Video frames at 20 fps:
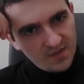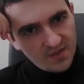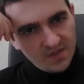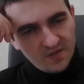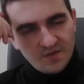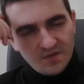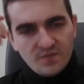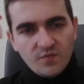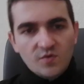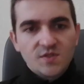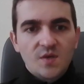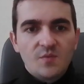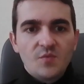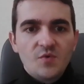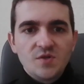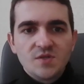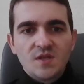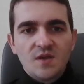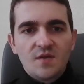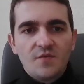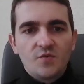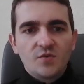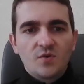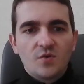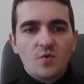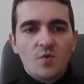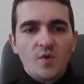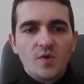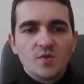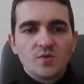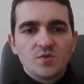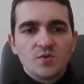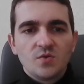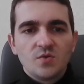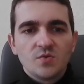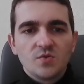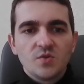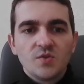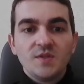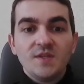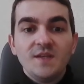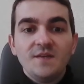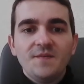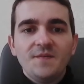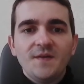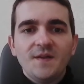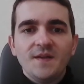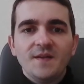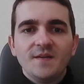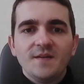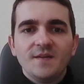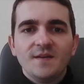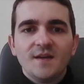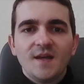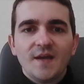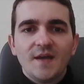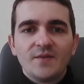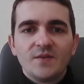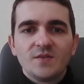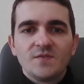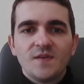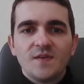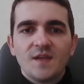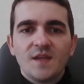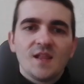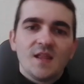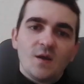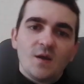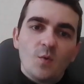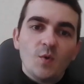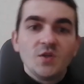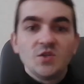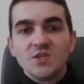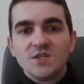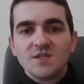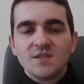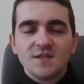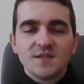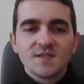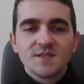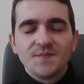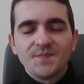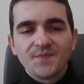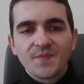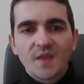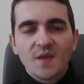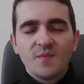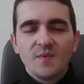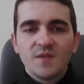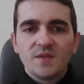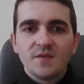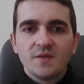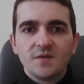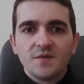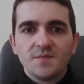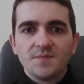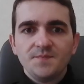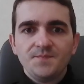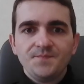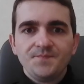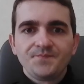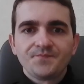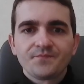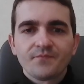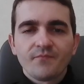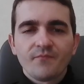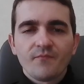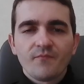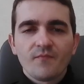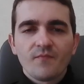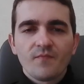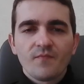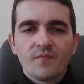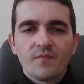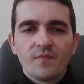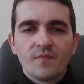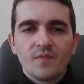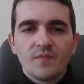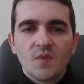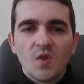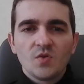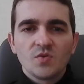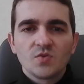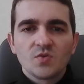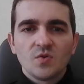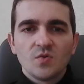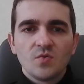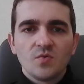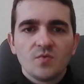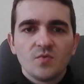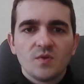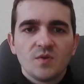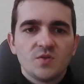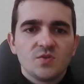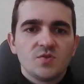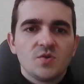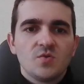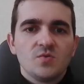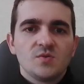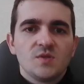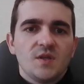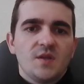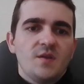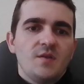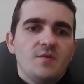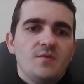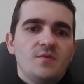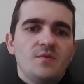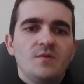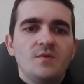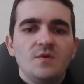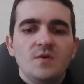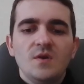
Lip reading: For some reason, I thought our queen was on d3. I was thinking like queen g6. But no, it just goes like here.